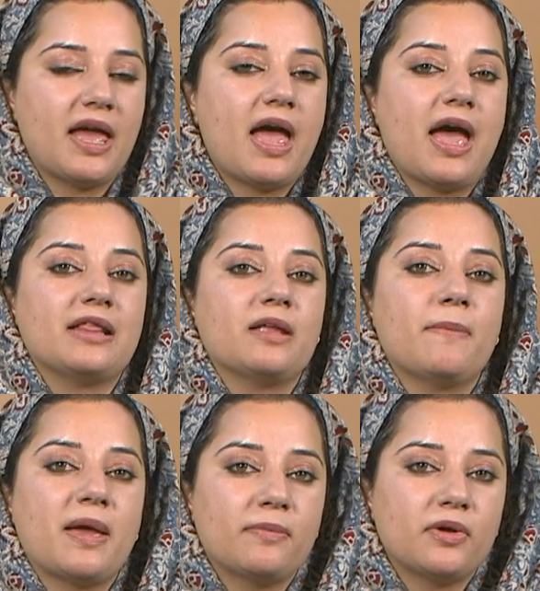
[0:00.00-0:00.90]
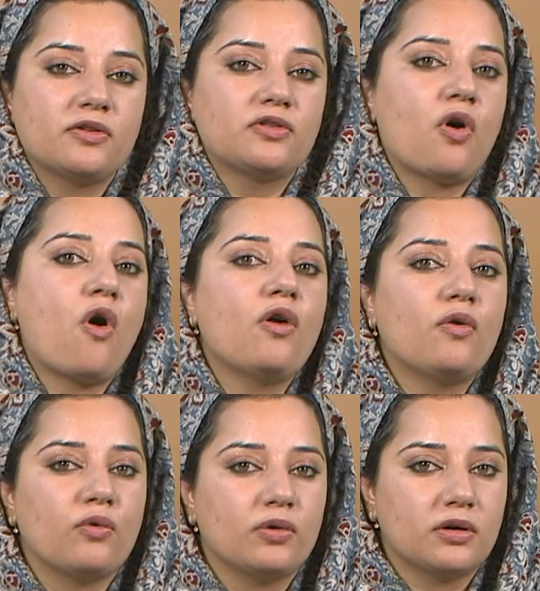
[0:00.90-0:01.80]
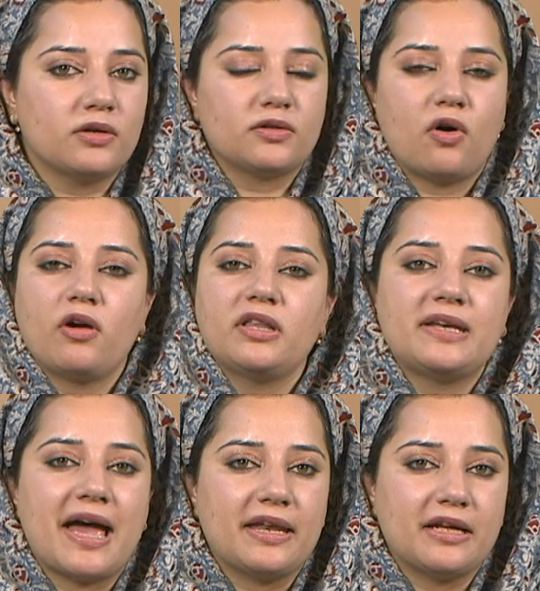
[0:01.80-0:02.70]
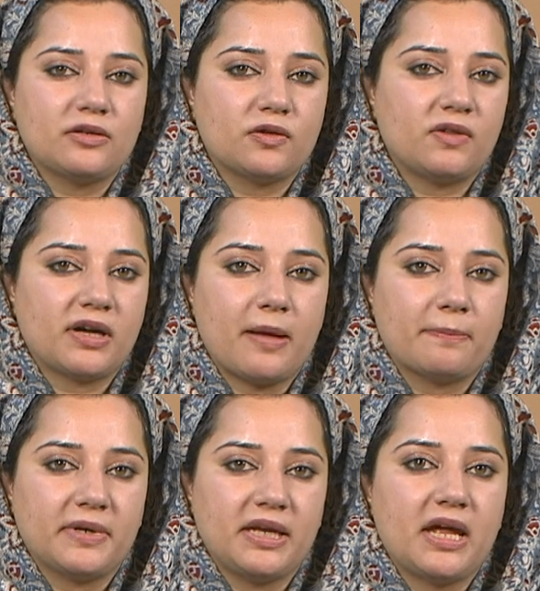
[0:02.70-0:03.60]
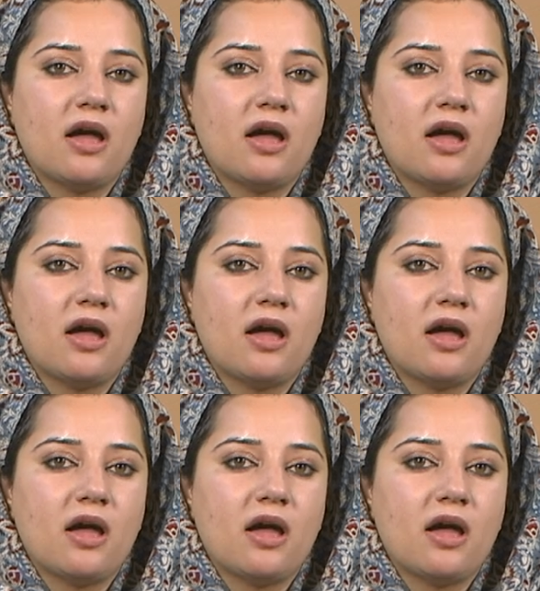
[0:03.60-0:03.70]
and the members or owners or the directors of the company